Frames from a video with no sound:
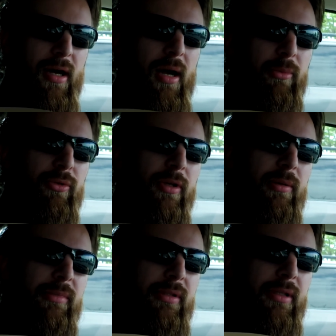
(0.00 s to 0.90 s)
I'm
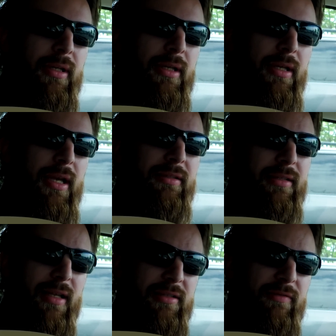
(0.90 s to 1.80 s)
Grimm, and
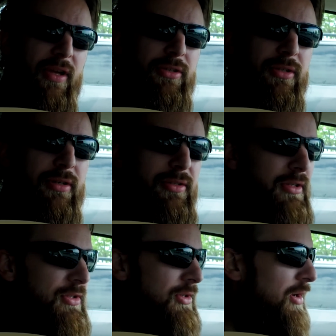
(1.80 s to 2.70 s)
today's adventure is going to